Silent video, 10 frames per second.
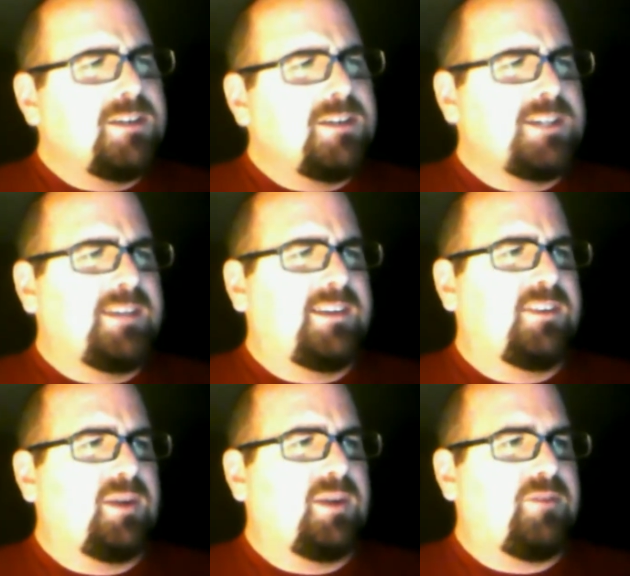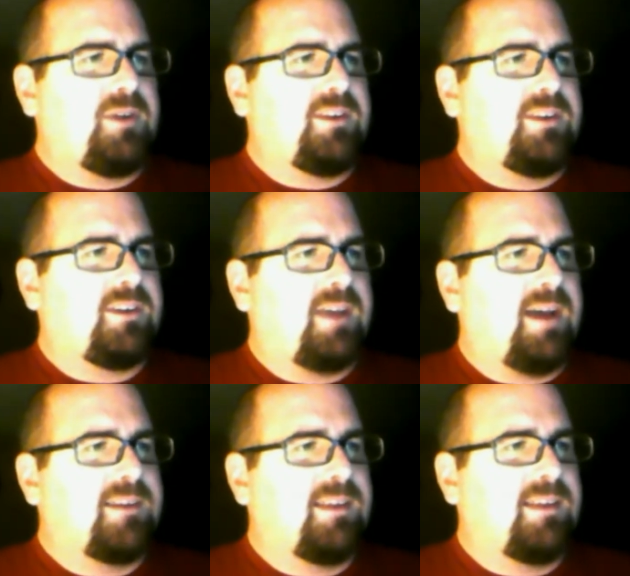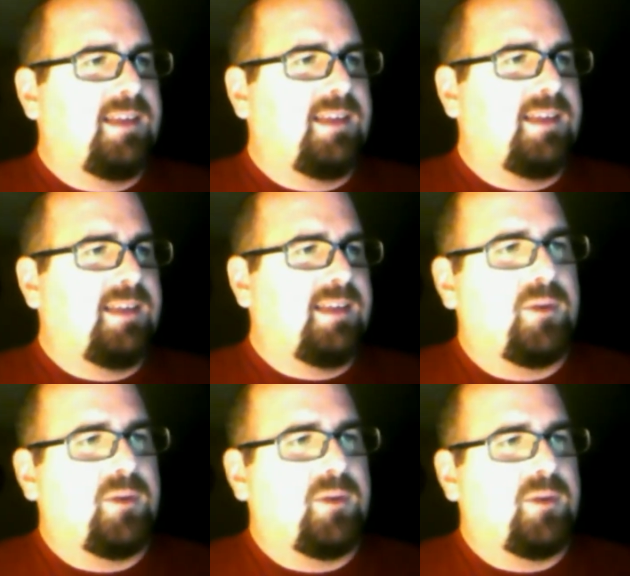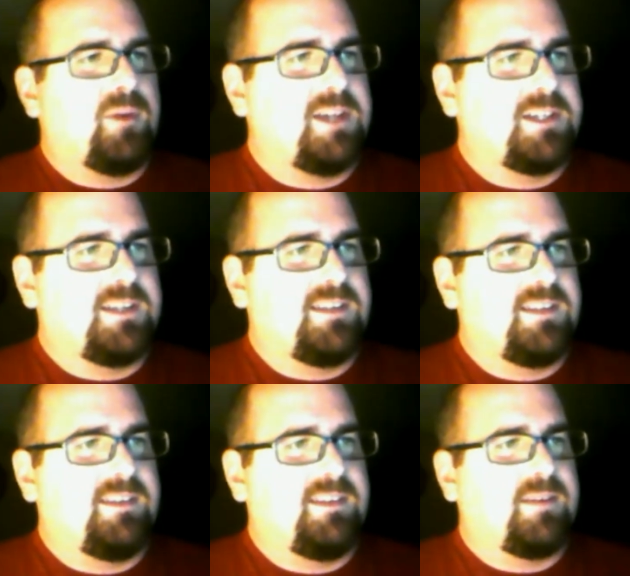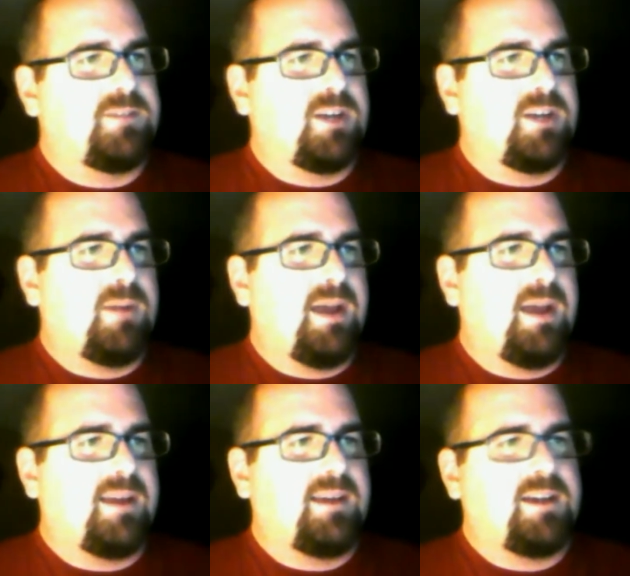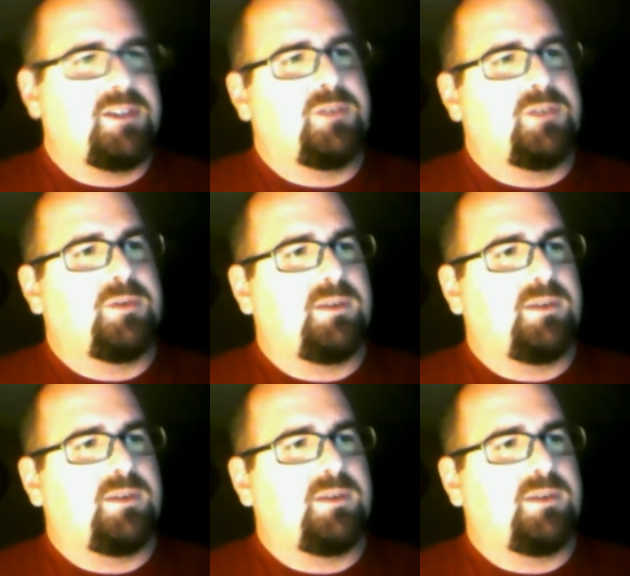Johnson and Dwight Freeney start at outside linebacker with a rotation consisting of Jeremiah Attaochu,